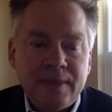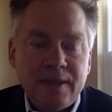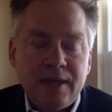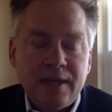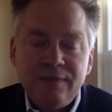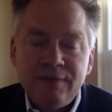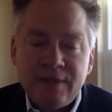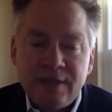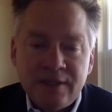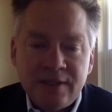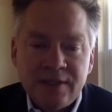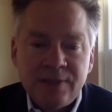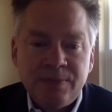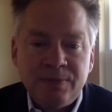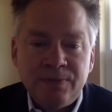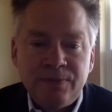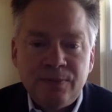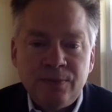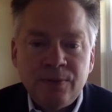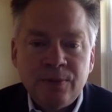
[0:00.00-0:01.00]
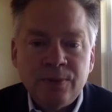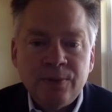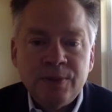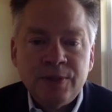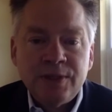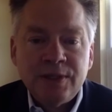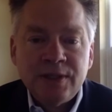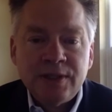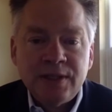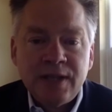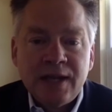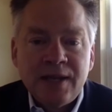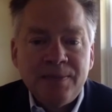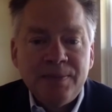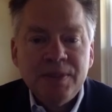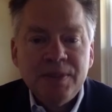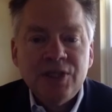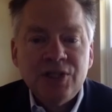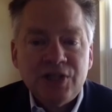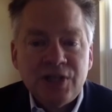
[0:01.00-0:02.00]
I've said this before, we should not
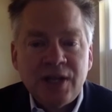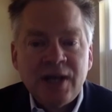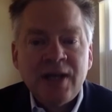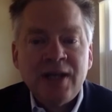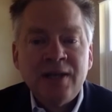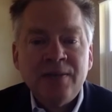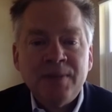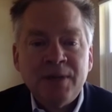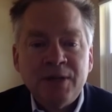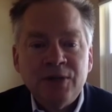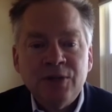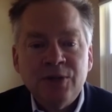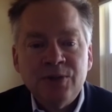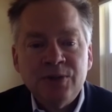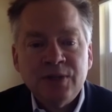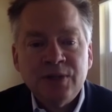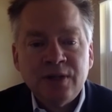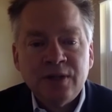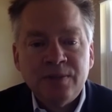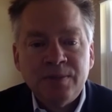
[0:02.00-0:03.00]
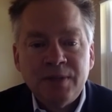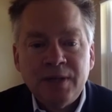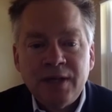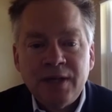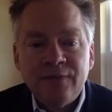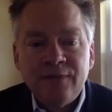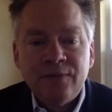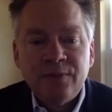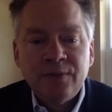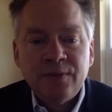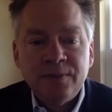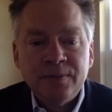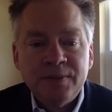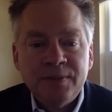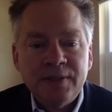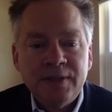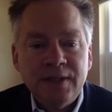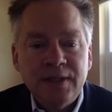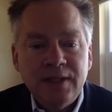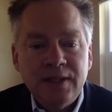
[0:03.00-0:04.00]
be shy about using our platforms
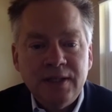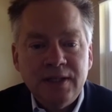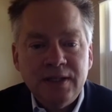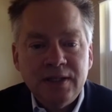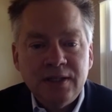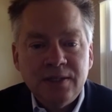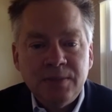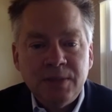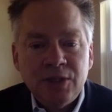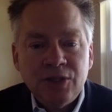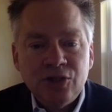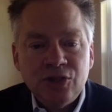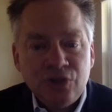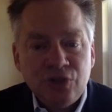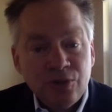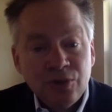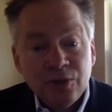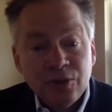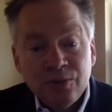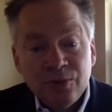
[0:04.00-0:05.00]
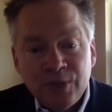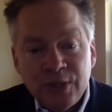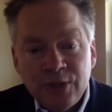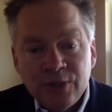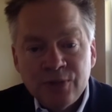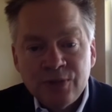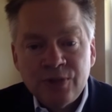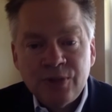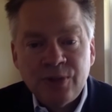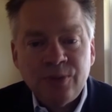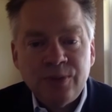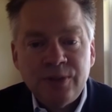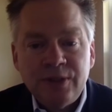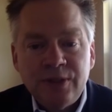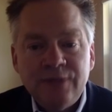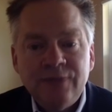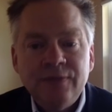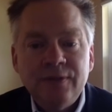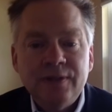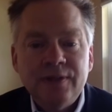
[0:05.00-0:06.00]
to make sure our readers know the
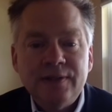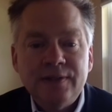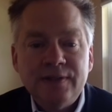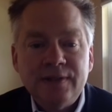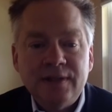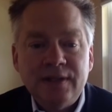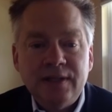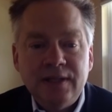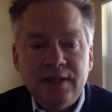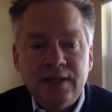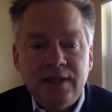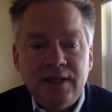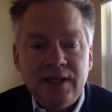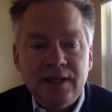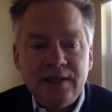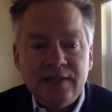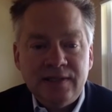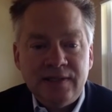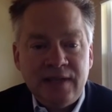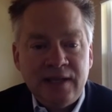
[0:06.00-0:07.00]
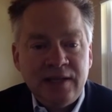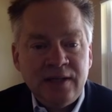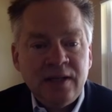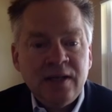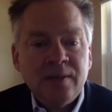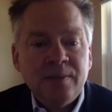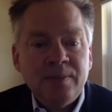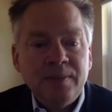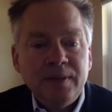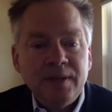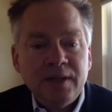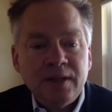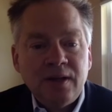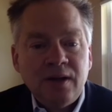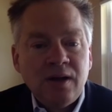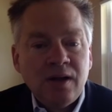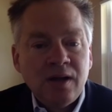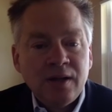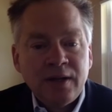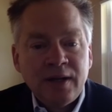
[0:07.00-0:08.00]
difference and stand up and
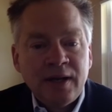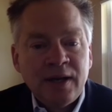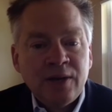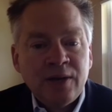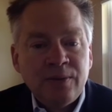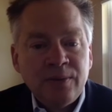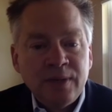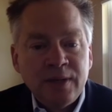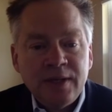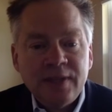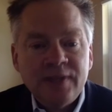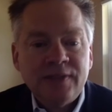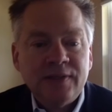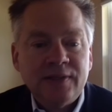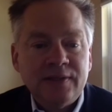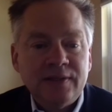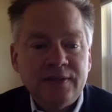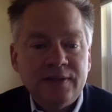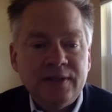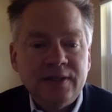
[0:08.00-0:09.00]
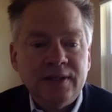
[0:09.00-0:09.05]
call it out when necessary.